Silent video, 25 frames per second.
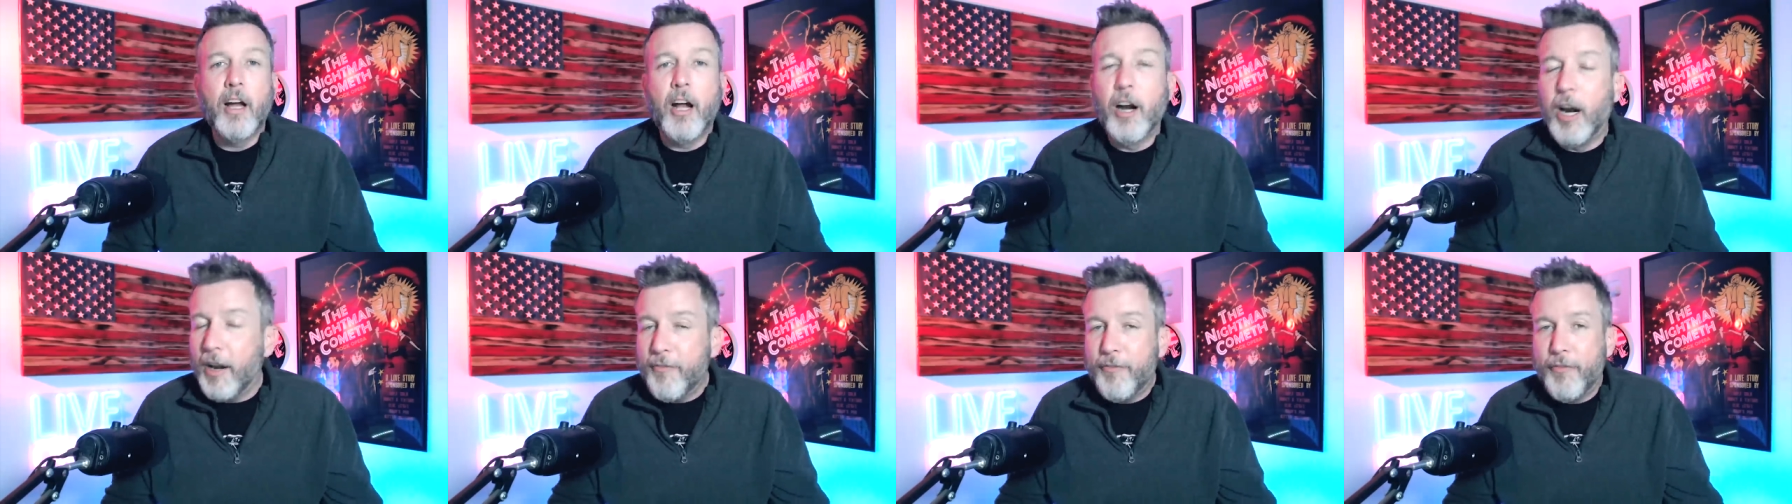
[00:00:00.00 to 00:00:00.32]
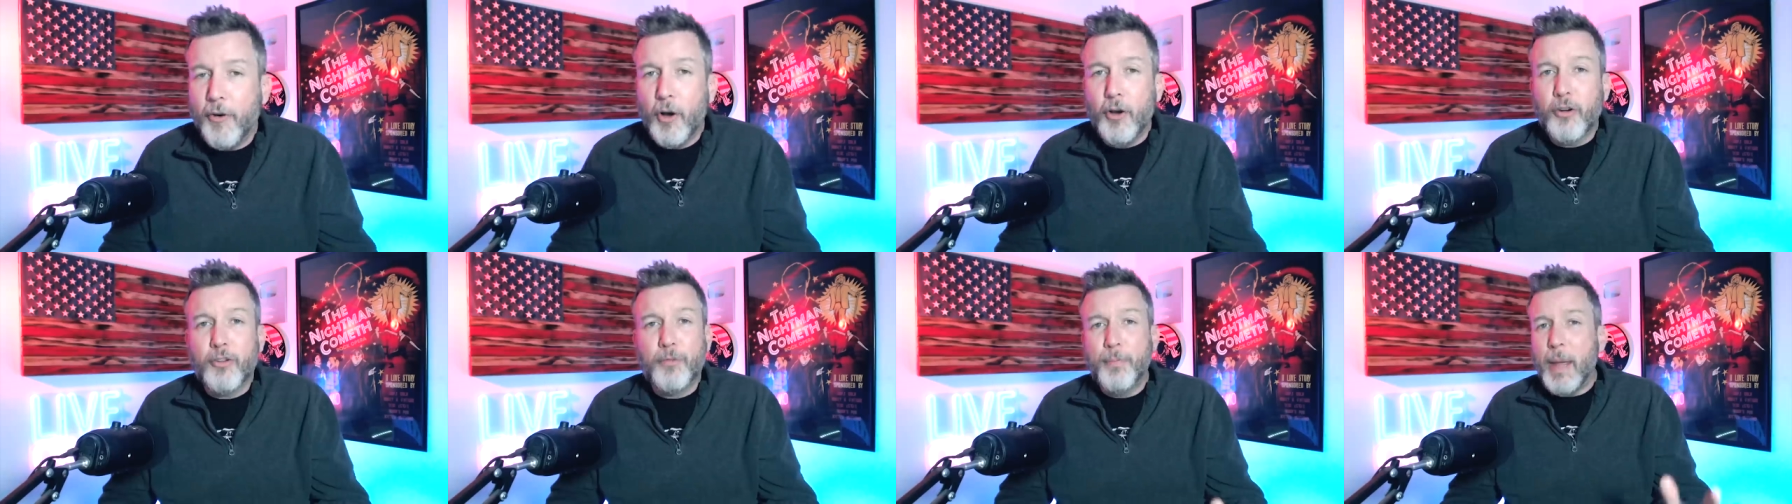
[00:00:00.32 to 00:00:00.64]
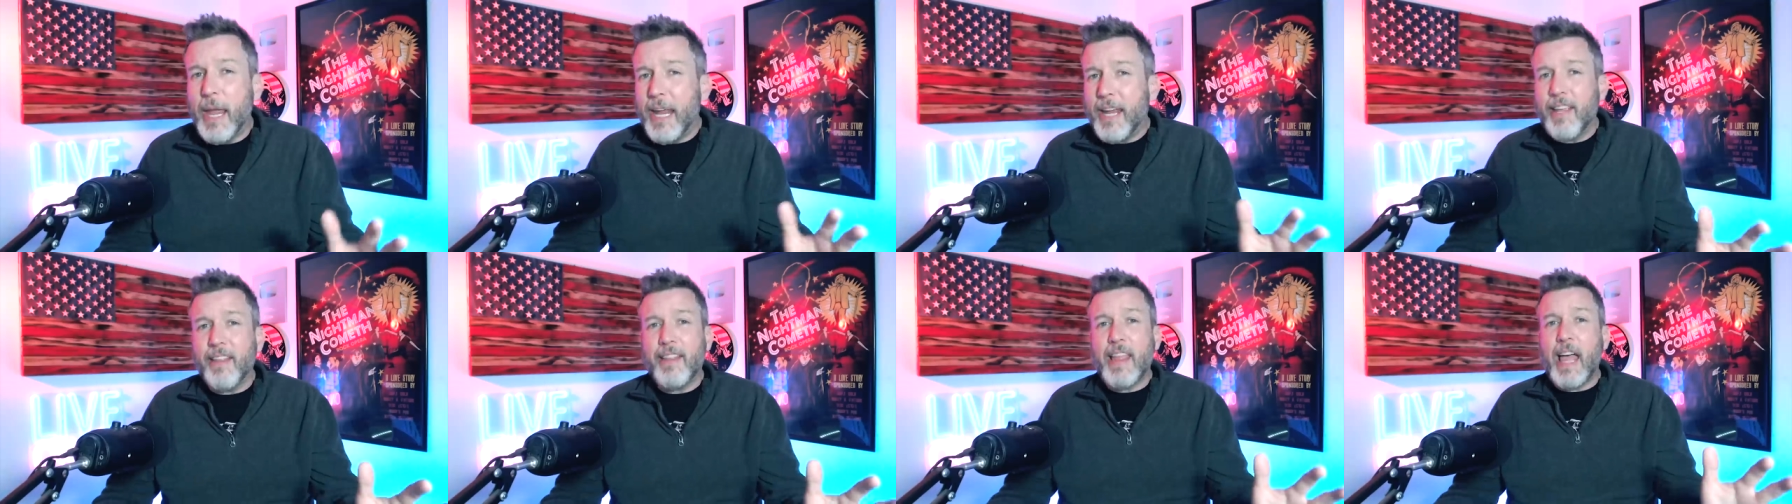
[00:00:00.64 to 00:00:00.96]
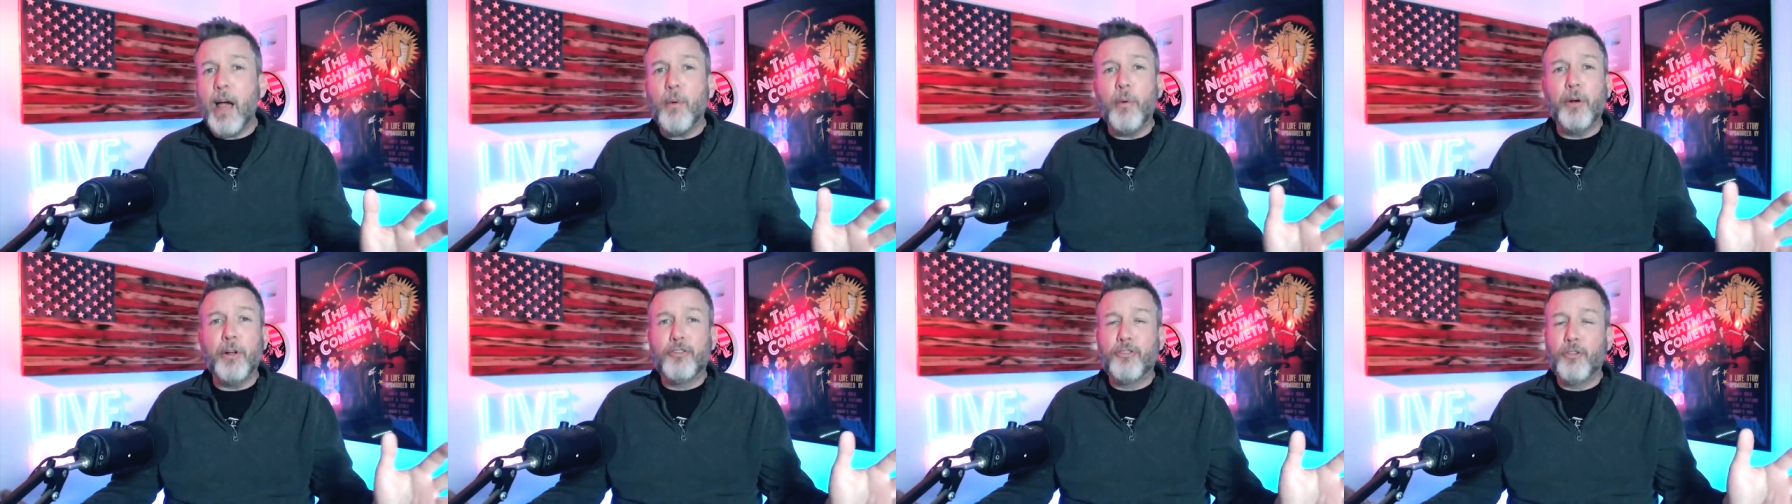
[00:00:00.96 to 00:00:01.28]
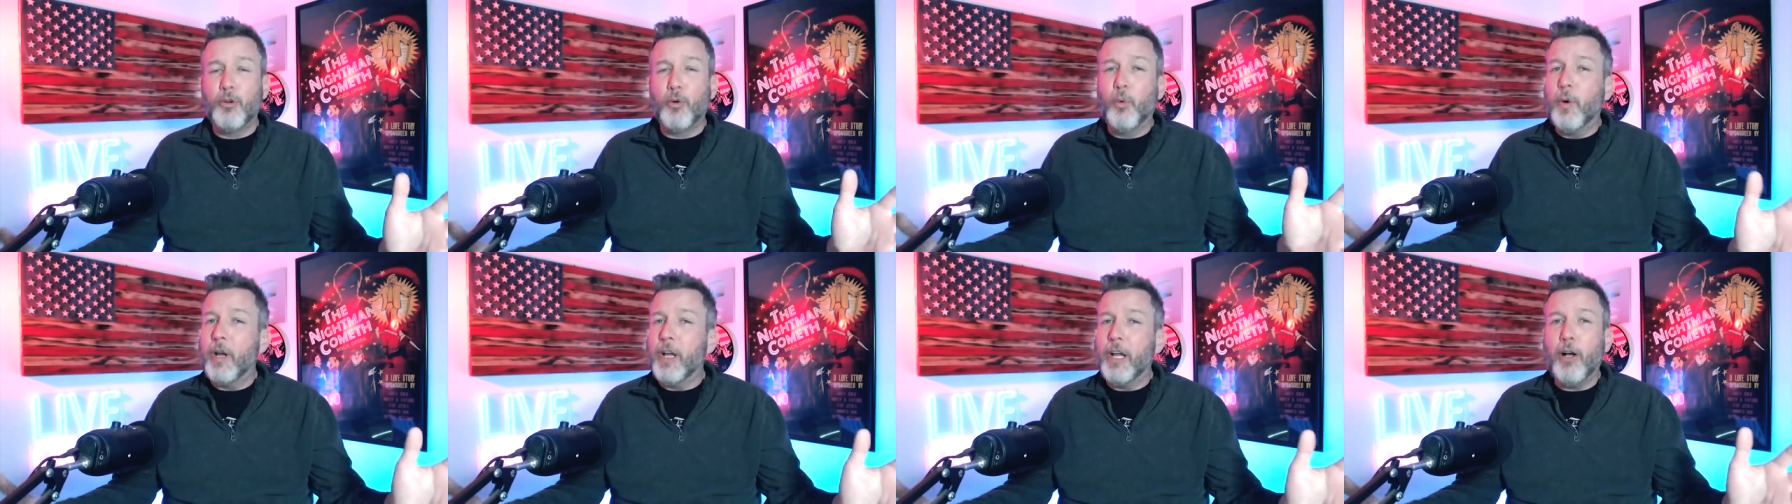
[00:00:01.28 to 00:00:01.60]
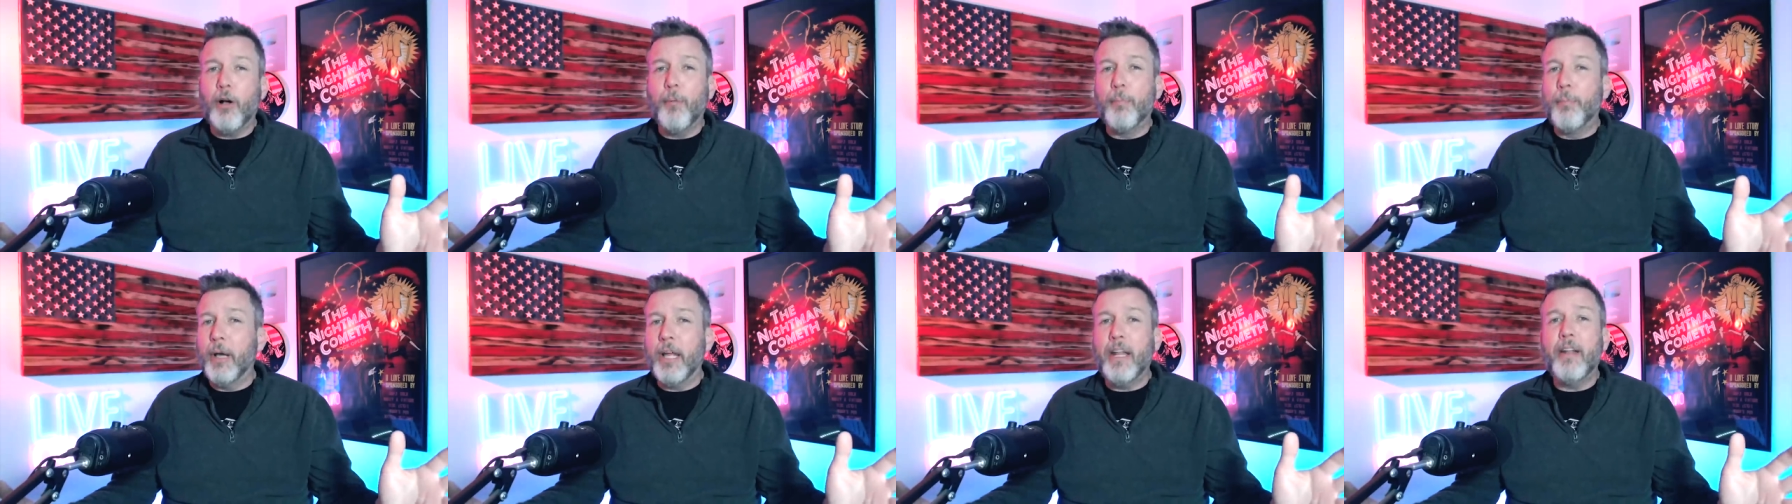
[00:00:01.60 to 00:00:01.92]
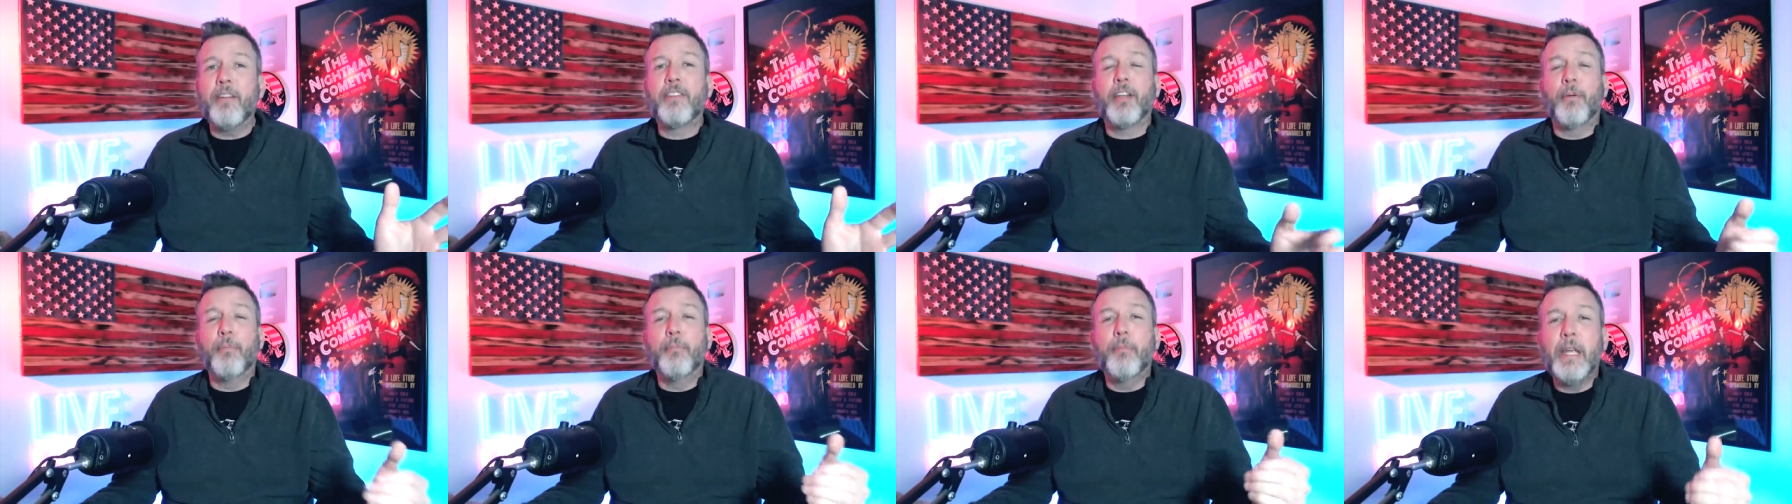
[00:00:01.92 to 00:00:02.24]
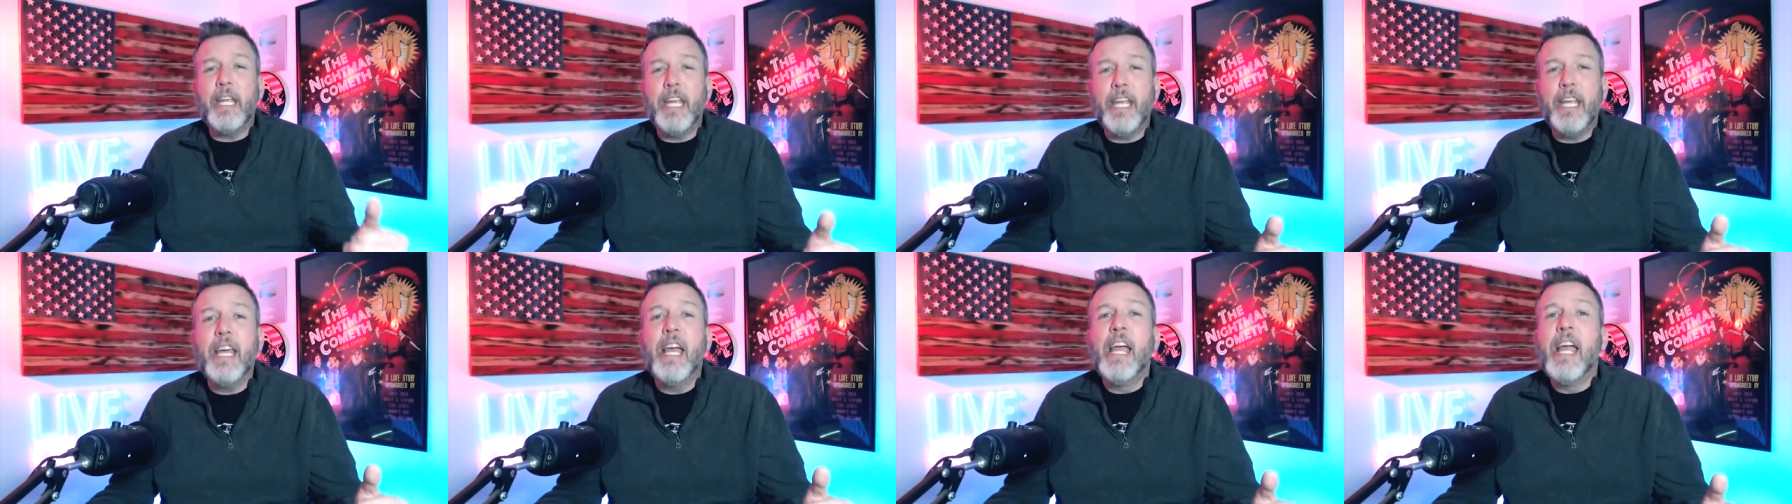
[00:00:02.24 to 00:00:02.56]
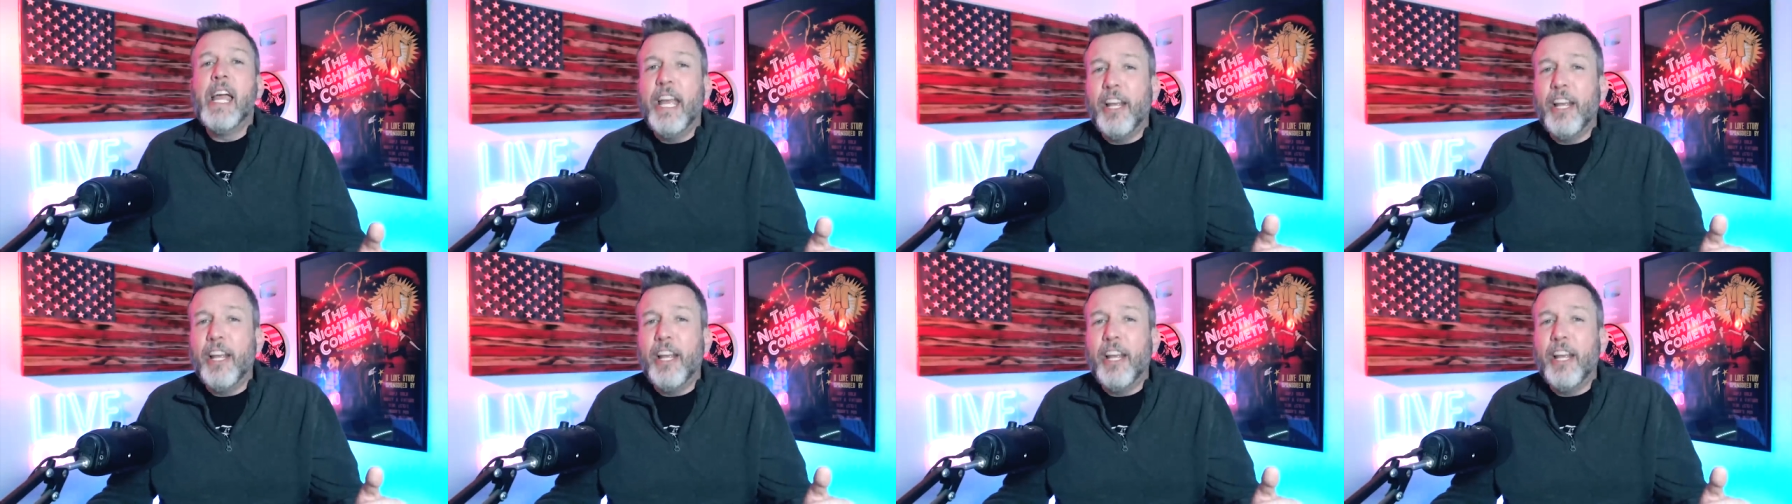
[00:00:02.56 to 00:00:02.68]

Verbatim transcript: All right, folks, make of that what you will, but to me,